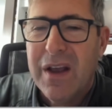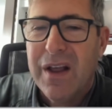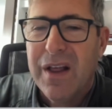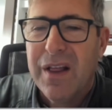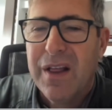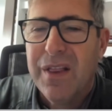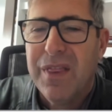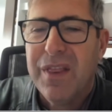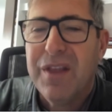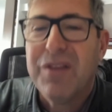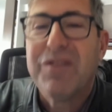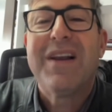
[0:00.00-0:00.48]

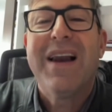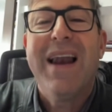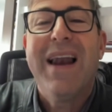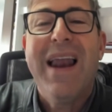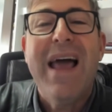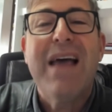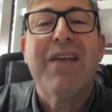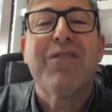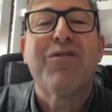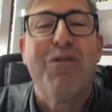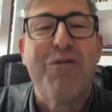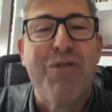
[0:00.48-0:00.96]
this
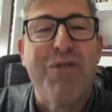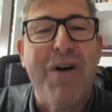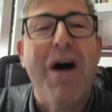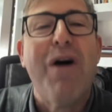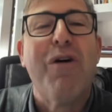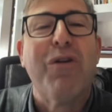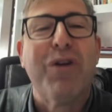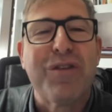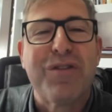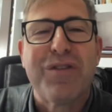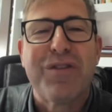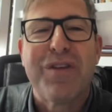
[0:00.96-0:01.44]
class of
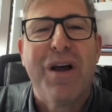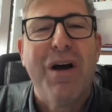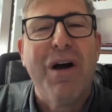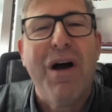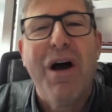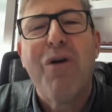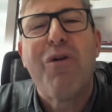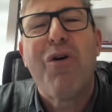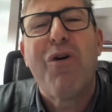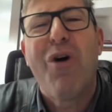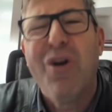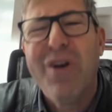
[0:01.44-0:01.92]
ours,
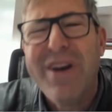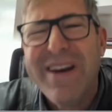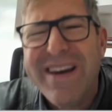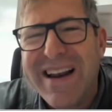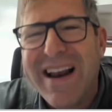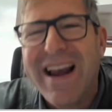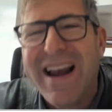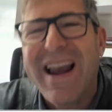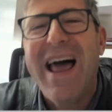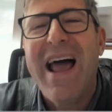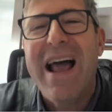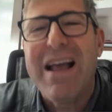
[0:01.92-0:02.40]
I'll call it
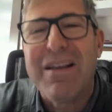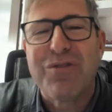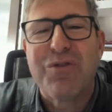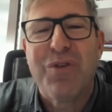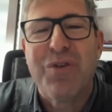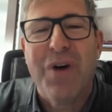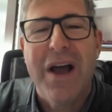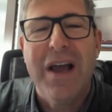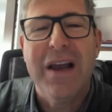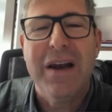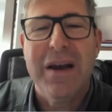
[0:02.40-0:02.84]
class, right?